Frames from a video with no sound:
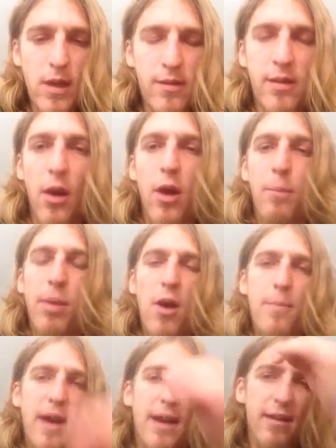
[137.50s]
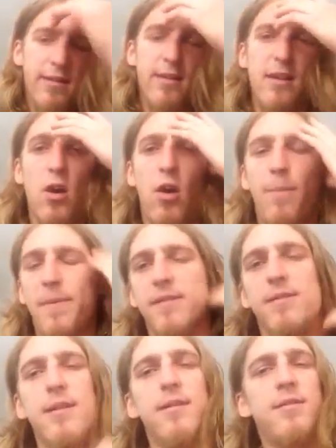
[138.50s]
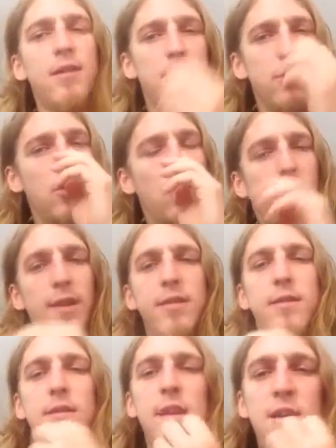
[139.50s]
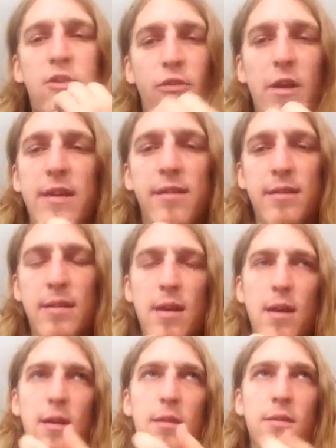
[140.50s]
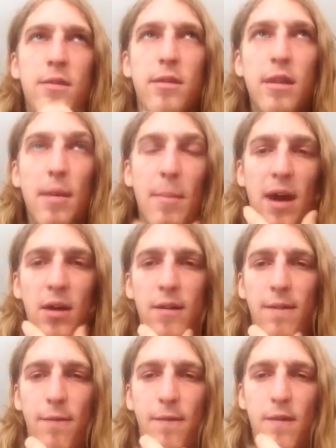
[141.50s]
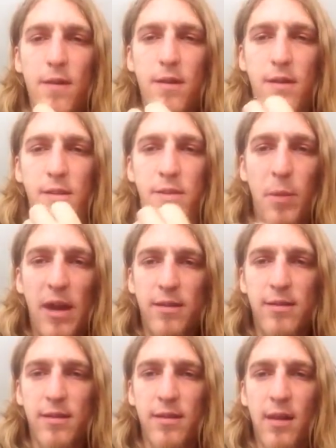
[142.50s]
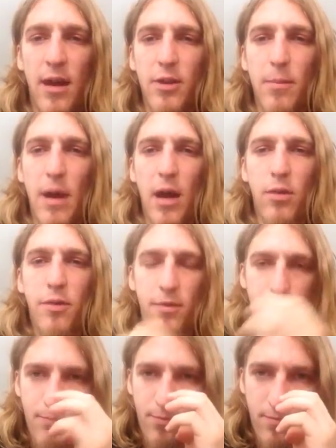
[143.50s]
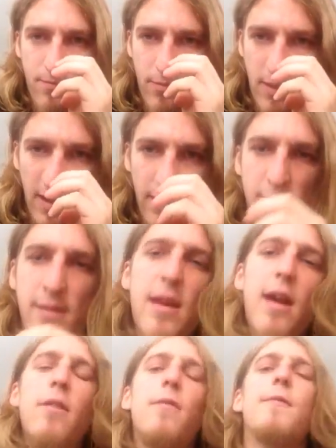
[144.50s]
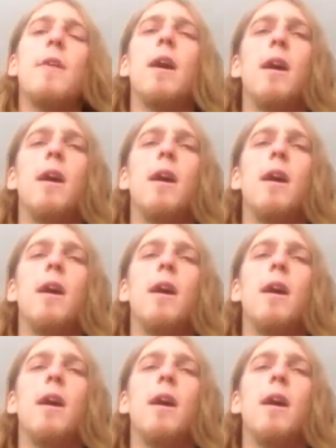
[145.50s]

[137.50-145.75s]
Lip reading: So a blow bend is the opposite. So you want to decrease the amount of space inside your mouth, and instead of